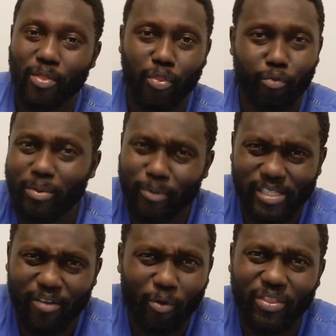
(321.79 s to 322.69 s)
three
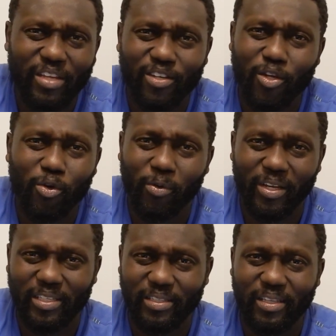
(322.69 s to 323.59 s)
percent of what they do,
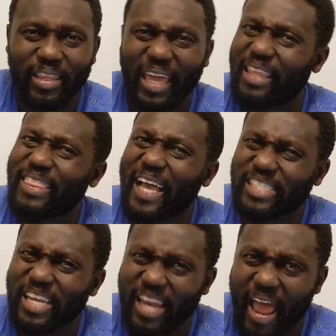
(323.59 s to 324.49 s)
it like
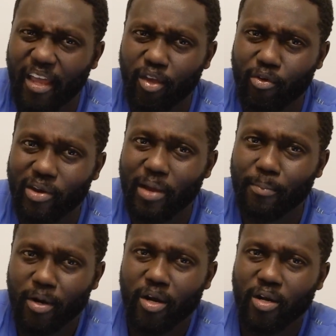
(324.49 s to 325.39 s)
that's an inaccurate
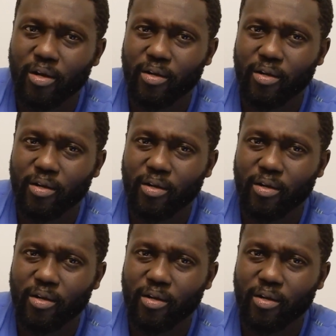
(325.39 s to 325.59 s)
number,